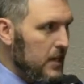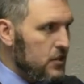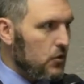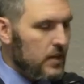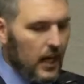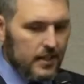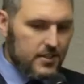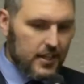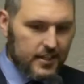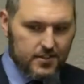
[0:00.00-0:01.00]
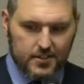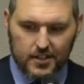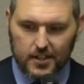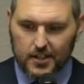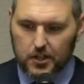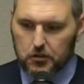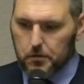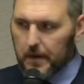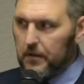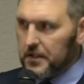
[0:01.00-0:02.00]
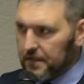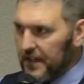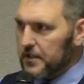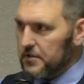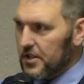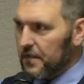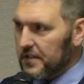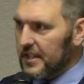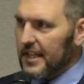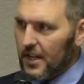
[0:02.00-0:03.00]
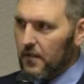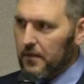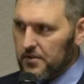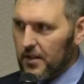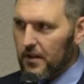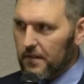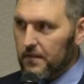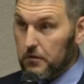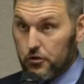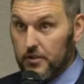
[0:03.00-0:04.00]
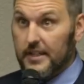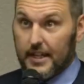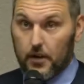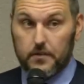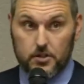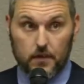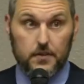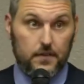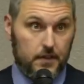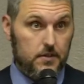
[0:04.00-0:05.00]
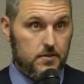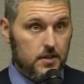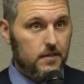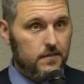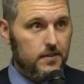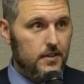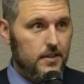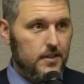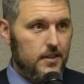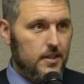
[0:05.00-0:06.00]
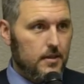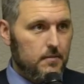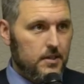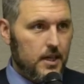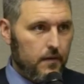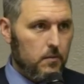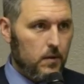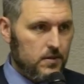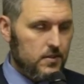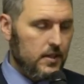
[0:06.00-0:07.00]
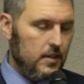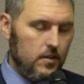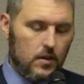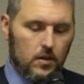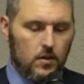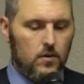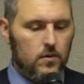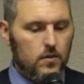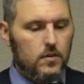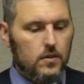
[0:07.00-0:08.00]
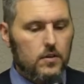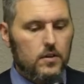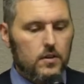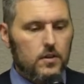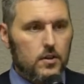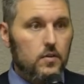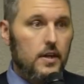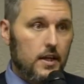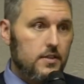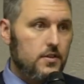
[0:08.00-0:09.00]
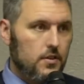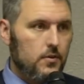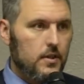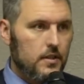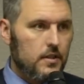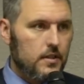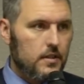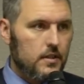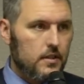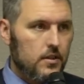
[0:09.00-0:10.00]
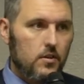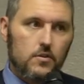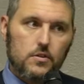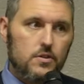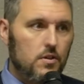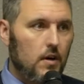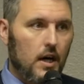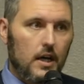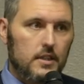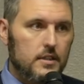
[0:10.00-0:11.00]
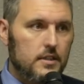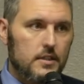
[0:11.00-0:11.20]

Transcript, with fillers: So God says, you should be able to defend yourself and take care of yourself. You should take care of yourself and defend yourself. The government wants to say, no, you need us to do it. You don't do so hot.